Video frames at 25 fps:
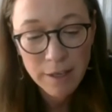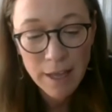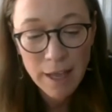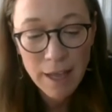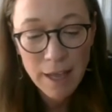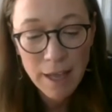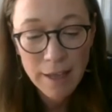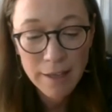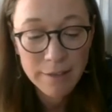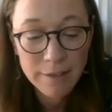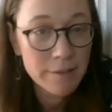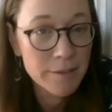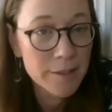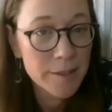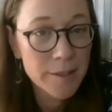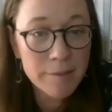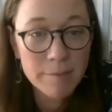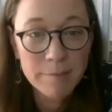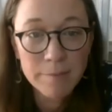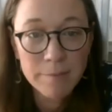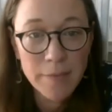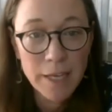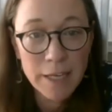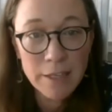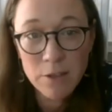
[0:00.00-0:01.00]
and
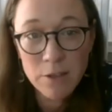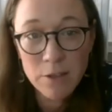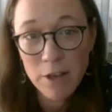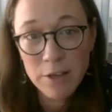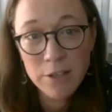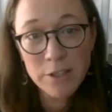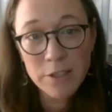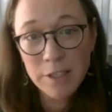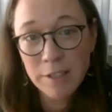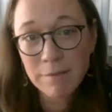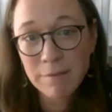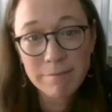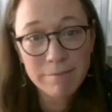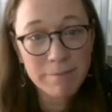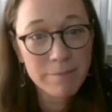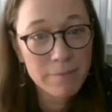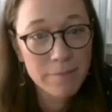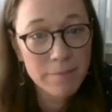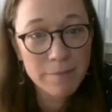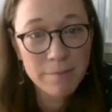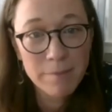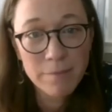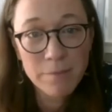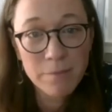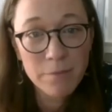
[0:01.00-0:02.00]
exhaustion
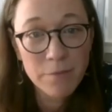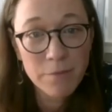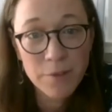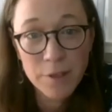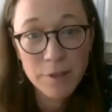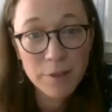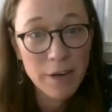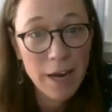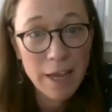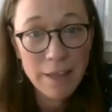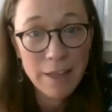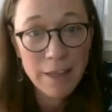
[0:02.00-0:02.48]
for,